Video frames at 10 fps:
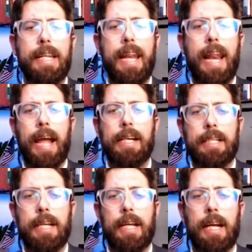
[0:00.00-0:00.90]

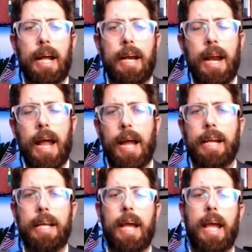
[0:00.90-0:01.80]

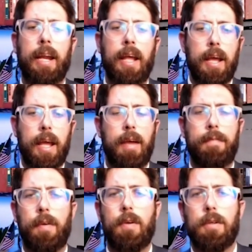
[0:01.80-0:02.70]
$19.98 if
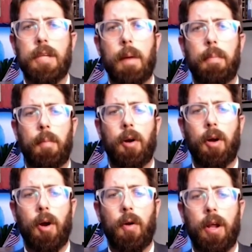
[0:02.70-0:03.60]
you use that promo
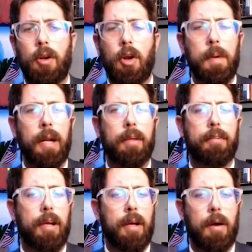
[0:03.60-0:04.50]
code Newman.
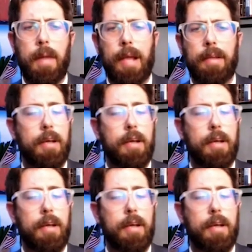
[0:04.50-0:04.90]
It's a, amazing.